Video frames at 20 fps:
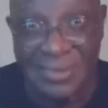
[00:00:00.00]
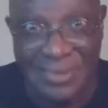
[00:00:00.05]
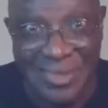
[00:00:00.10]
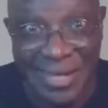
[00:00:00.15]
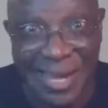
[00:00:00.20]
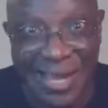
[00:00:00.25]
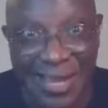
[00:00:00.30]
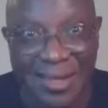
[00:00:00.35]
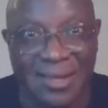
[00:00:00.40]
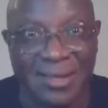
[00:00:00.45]

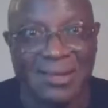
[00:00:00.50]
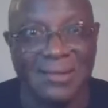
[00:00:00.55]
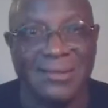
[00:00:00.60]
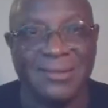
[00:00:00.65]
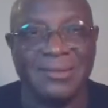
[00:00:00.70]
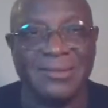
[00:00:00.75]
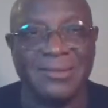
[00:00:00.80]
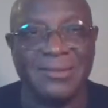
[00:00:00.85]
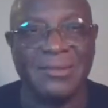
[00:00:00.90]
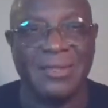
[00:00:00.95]
day.
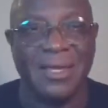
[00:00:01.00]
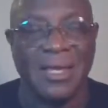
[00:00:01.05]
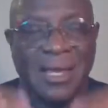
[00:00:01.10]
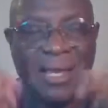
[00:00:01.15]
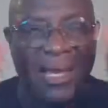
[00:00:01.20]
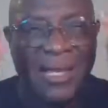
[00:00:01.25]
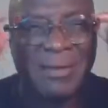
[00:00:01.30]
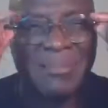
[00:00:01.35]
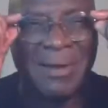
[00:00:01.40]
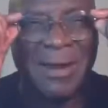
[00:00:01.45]

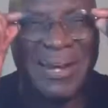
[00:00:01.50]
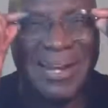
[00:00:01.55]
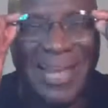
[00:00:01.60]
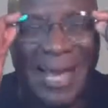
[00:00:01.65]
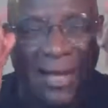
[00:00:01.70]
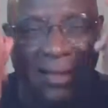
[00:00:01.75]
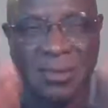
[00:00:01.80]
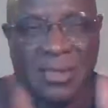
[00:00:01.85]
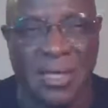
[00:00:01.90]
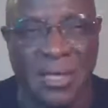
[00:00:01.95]
Anybody
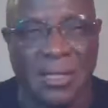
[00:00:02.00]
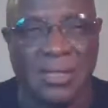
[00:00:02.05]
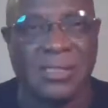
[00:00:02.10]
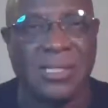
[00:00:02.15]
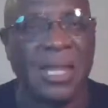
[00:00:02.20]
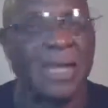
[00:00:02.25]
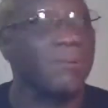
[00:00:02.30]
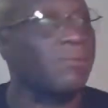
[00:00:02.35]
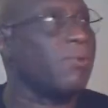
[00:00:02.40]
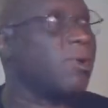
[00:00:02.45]
out there? It's
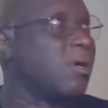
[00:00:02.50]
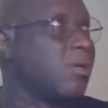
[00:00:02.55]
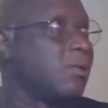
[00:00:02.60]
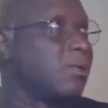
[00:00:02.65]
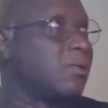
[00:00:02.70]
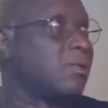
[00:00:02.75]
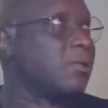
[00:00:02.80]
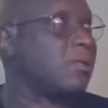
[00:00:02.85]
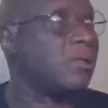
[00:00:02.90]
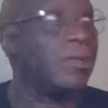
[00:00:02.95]
like what?
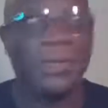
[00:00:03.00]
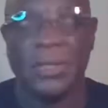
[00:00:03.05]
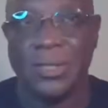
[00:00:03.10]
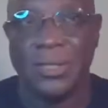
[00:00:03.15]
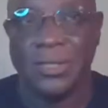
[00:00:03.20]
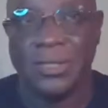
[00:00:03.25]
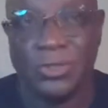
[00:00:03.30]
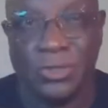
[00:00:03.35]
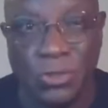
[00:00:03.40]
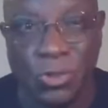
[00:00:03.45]

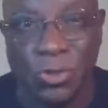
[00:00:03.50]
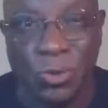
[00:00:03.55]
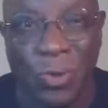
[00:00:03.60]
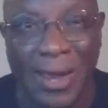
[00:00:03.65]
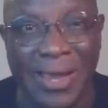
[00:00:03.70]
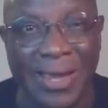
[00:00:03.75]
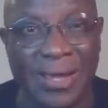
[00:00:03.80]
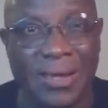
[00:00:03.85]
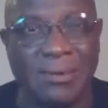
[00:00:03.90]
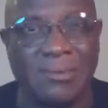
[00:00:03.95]
2
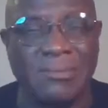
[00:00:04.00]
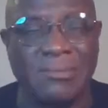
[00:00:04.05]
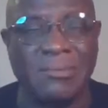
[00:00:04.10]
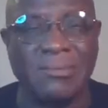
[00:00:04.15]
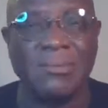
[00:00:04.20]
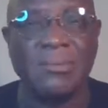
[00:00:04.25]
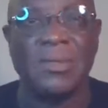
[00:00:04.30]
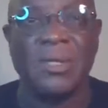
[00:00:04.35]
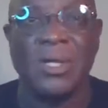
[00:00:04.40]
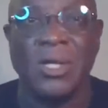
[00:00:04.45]
a.m.?
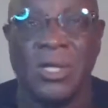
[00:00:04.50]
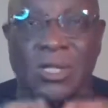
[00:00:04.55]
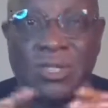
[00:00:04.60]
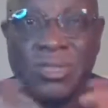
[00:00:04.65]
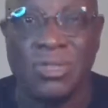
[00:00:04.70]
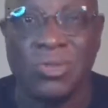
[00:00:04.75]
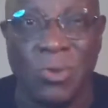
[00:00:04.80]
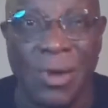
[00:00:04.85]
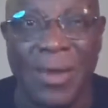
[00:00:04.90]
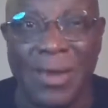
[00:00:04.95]

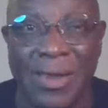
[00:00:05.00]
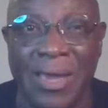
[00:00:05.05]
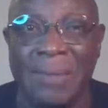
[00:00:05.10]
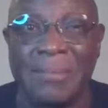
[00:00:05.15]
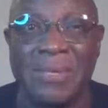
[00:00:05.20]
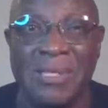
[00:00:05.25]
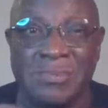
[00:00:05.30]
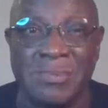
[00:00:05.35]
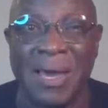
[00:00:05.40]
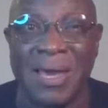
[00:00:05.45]
2
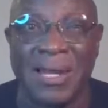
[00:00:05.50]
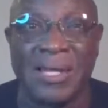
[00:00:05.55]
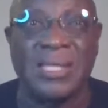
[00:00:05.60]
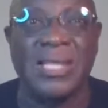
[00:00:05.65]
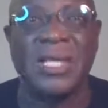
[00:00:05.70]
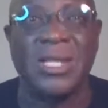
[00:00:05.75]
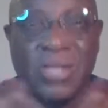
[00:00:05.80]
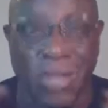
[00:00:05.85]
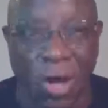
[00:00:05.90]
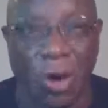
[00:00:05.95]
a.m. is better
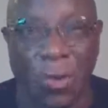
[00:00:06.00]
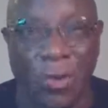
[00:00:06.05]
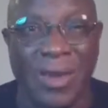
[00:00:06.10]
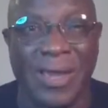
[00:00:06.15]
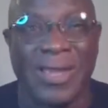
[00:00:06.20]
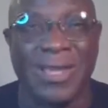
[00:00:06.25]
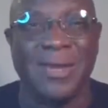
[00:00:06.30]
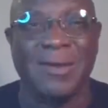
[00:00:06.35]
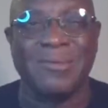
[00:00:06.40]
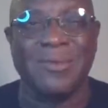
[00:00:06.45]
than no
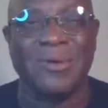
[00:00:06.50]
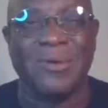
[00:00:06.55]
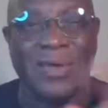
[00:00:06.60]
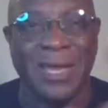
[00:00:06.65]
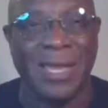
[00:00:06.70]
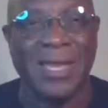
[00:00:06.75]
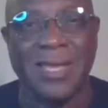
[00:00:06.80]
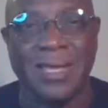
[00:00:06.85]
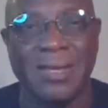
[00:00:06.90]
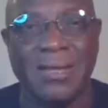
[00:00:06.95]
a.m.,
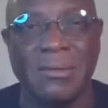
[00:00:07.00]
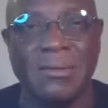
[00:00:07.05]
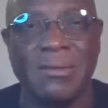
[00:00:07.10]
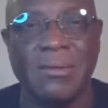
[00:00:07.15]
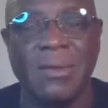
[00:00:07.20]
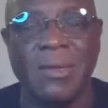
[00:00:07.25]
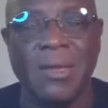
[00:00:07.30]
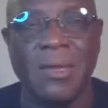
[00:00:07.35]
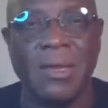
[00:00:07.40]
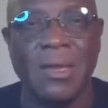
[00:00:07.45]
okay?
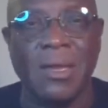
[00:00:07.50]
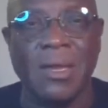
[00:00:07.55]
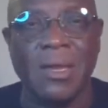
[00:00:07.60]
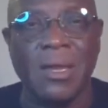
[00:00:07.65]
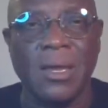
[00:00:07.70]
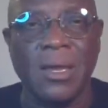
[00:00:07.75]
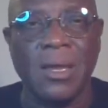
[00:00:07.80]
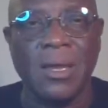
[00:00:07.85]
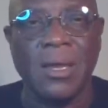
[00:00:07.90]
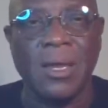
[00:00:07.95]

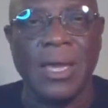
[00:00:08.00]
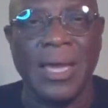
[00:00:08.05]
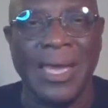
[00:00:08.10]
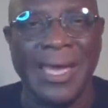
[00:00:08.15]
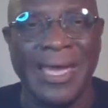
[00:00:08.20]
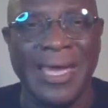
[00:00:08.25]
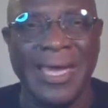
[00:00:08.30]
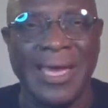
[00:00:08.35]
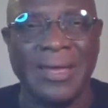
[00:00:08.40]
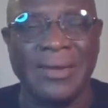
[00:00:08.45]

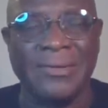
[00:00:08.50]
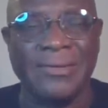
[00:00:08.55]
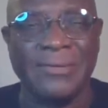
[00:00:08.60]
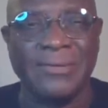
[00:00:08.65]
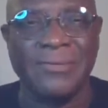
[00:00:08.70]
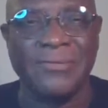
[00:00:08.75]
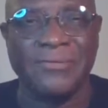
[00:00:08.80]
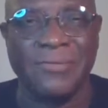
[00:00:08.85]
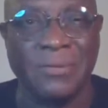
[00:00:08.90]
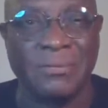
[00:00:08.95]
And
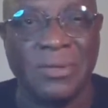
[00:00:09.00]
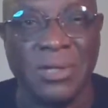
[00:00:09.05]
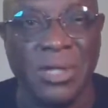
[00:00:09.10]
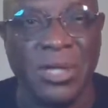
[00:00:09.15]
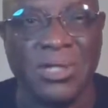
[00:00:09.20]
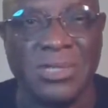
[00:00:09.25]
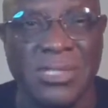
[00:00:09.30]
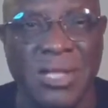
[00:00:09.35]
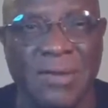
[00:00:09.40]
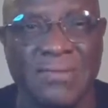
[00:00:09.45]
from the
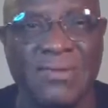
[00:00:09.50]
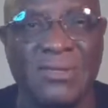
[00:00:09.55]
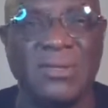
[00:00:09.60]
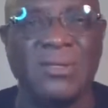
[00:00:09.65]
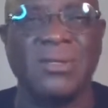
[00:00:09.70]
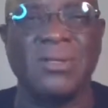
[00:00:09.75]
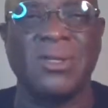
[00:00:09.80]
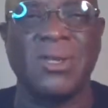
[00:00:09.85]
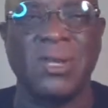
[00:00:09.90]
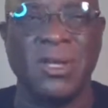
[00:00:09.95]
looks of it,
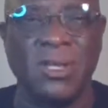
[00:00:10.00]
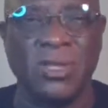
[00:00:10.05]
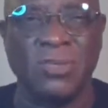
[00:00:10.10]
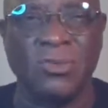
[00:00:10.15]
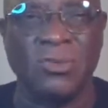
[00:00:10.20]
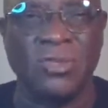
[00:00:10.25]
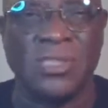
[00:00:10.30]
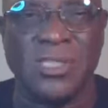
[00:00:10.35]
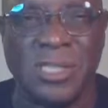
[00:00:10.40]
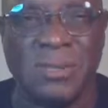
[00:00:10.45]

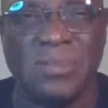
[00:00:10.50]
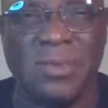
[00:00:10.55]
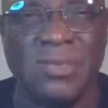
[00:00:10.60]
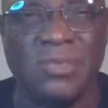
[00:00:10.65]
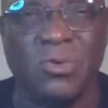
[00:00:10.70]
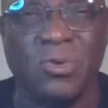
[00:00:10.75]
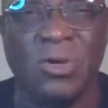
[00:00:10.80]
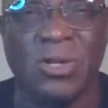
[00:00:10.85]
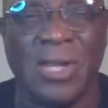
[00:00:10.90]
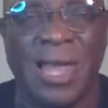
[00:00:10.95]
you'll see me
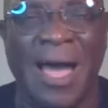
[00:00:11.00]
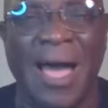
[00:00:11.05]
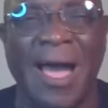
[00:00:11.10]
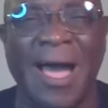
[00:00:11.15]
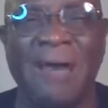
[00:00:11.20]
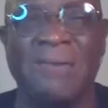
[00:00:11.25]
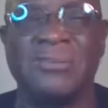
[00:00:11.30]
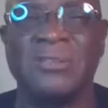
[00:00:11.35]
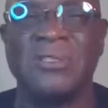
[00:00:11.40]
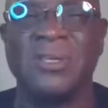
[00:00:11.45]
doing
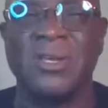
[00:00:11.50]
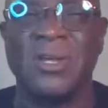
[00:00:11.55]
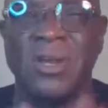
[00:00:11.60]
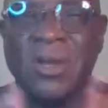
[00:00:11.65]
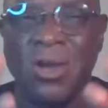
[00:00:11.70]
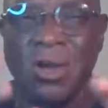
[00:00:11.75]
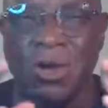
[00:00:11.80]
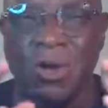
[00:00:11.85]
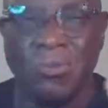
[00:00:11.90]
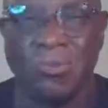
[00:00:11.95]
lives
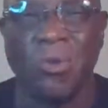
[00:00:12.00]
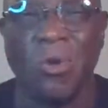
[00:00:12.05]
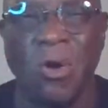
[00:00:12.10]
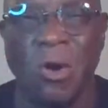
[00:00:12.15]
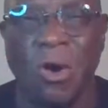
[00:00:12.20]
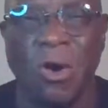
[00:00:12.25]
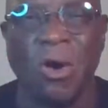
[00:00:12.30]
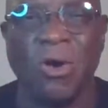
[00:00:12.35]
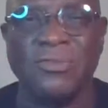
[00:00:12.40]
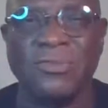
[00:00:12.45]
more
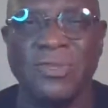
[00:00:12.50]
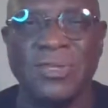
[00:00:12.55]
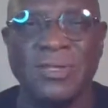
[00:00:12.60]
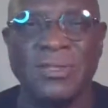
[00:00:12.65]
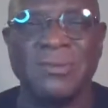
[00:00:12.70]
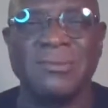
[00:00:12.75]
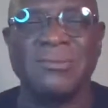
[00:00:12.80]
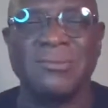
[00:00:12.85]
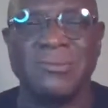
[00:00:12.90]
often.